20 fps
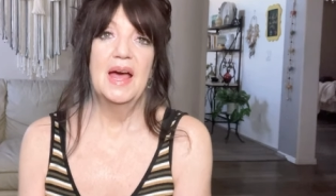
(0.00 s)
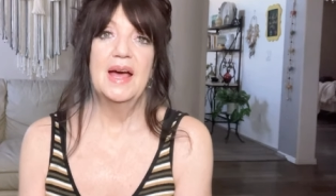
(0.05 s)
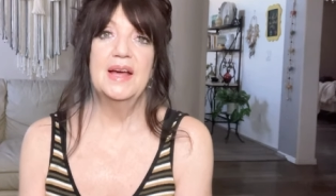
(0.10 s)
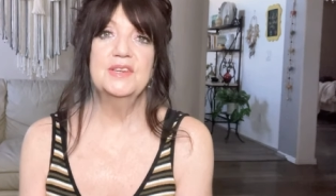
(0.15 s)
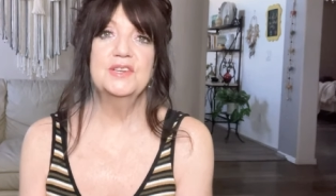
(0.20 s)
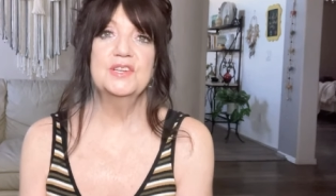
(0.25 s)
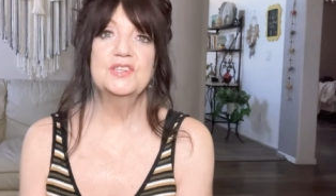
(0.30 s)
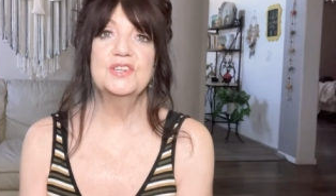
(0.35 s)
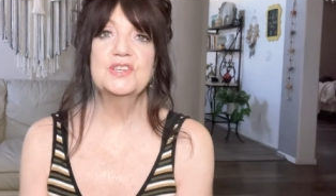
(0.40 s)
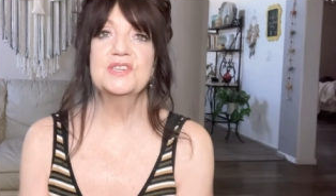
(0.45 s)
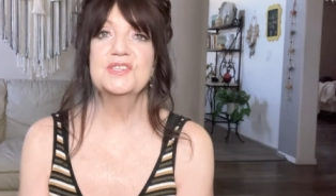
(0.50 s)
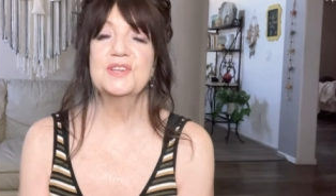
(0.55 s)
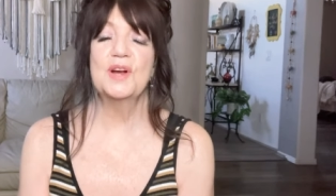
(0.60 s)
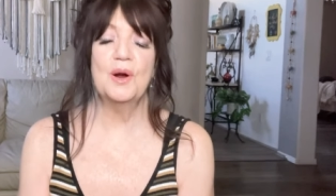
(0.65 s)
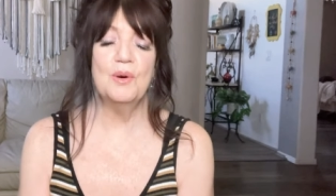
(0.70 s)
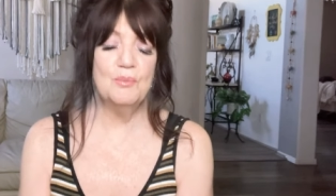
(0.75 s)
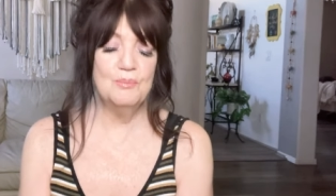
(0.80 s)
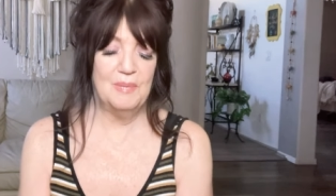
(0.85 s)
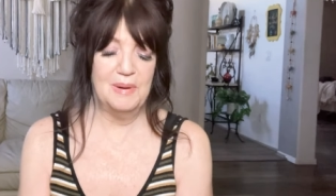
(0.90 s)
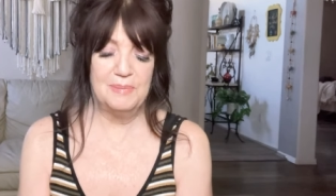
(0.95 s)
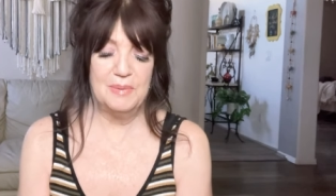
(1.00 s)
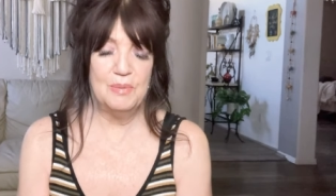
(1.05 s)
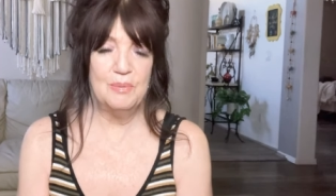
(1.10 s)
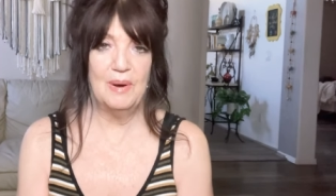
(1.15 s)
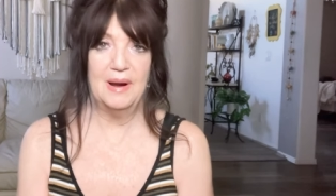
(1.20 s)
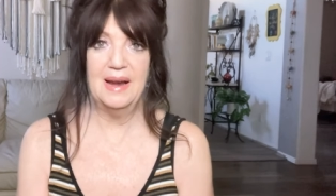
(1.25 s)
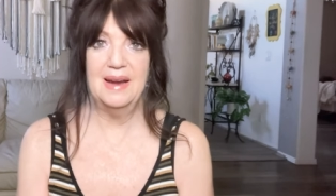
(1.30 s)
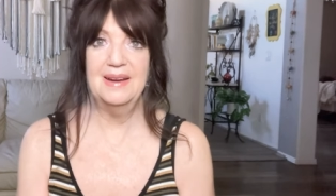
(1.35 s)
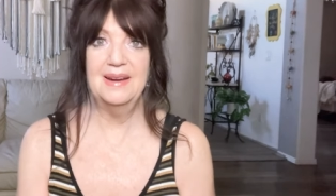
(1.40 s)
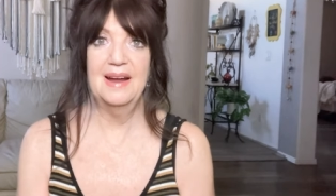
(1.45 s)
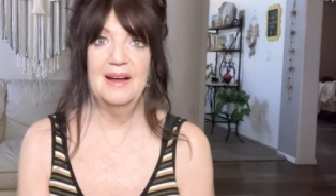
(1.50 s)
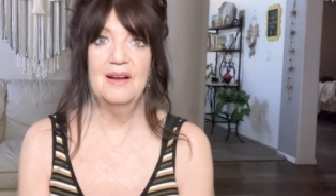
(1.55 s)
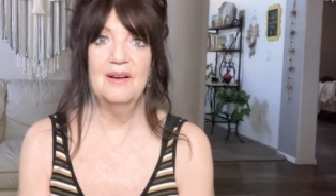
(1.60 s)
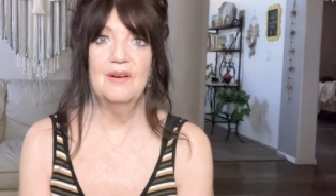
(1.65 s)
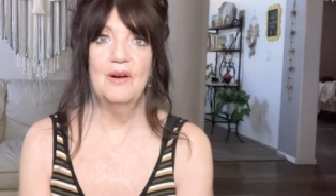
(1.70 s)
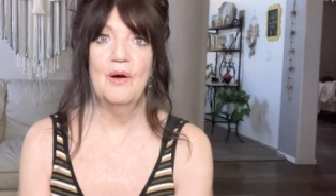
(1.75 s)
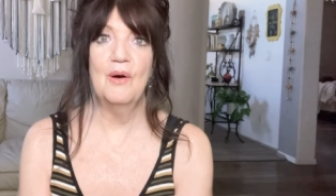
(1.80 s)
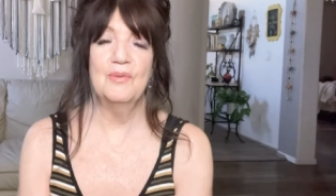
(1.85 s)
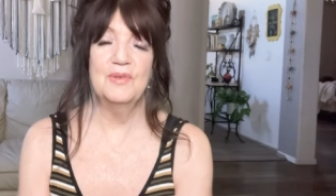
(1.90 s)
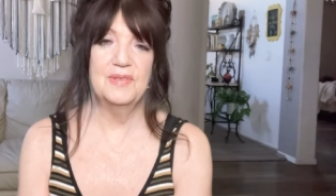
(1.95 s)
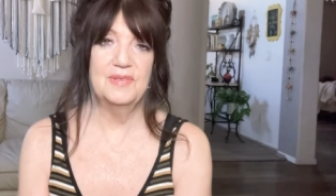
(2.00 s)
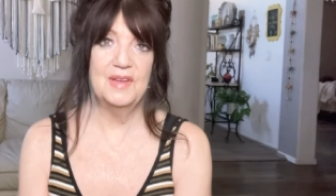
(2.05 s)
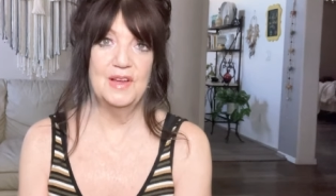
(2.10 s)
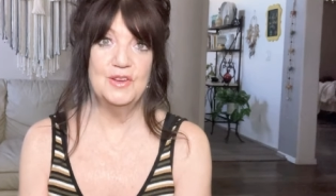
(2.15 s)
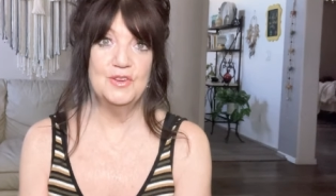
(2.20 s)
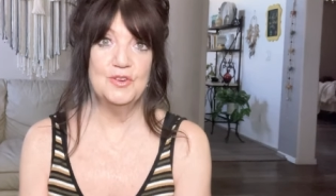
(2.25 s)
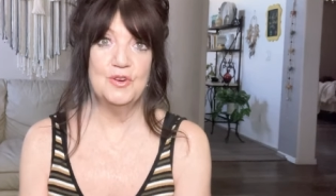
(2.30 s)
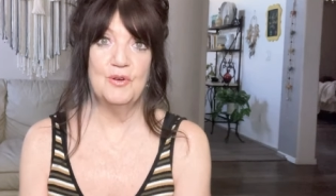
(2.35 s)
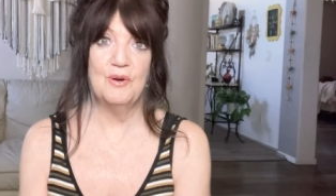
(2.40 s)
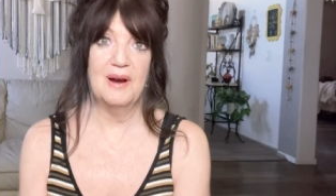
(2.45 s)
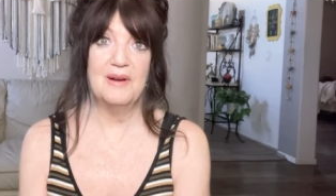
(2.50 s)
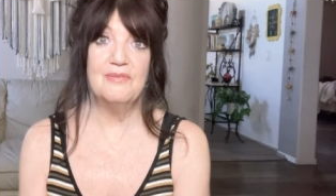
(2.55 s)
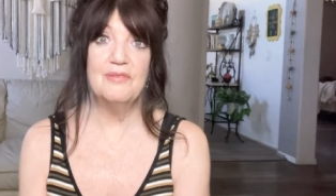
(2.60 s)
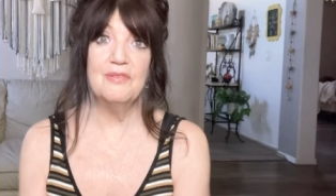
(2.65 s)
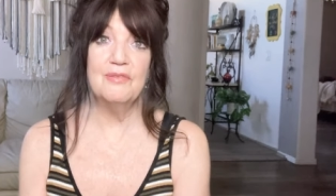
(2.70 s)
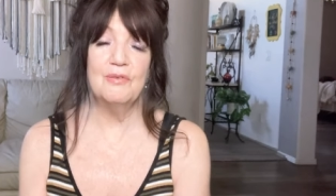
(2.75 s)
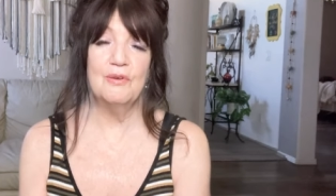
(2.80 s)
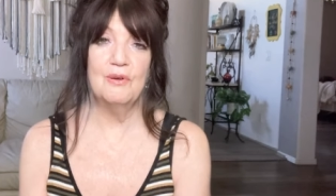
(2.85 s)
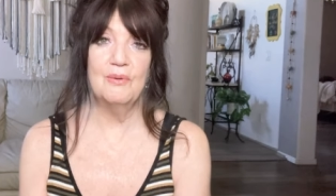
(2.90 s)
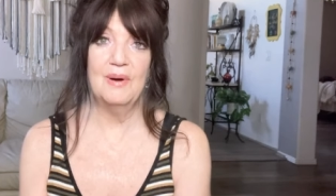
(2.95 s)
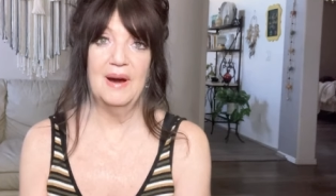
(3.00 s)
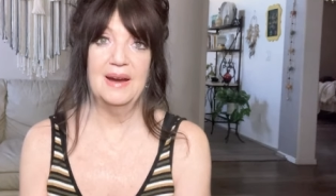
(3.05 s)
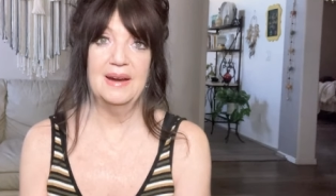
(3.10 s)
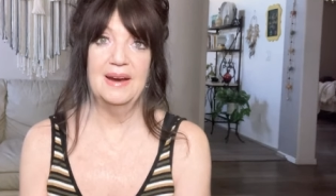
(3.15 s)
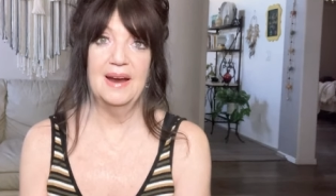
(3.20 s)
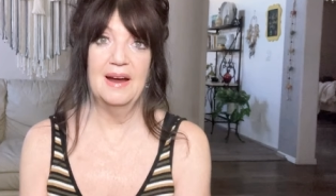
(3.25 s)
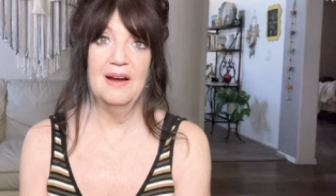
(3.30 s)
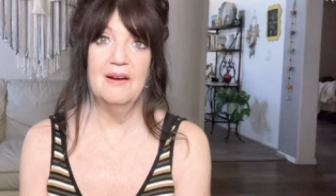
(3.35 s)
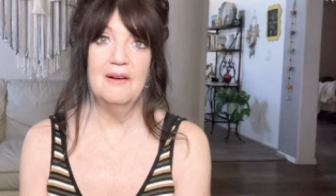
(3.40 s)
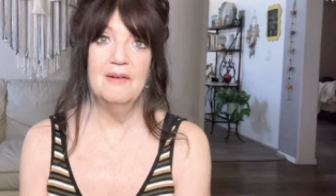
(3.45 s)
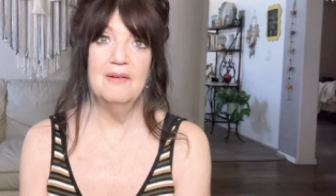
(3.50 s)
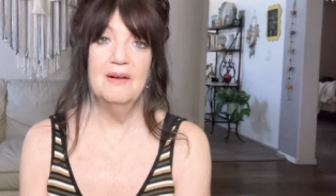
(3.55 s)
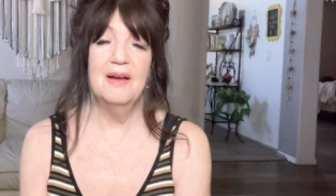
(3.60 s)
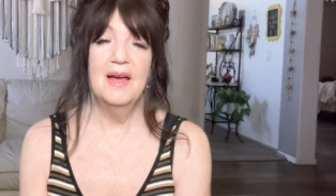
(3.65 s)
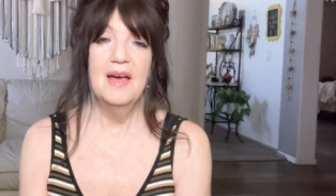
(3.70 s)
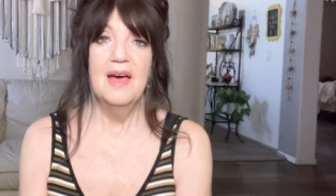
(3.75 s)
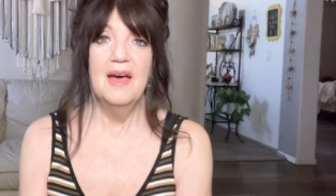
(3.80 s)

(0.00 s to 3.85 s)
and to just start maybe writing down all the things you're grateful for right now.